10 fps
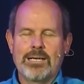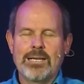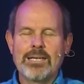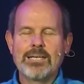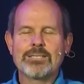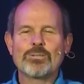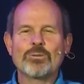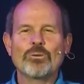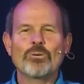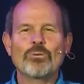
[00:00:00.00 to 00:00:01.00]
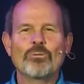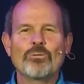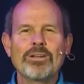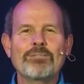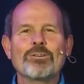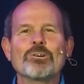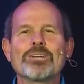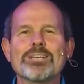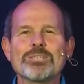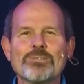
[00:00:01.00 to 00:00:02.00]
I need to
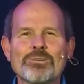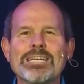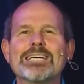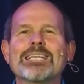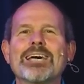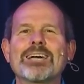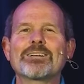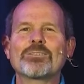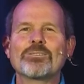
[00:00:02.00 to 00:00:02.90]
refocus, reconnect,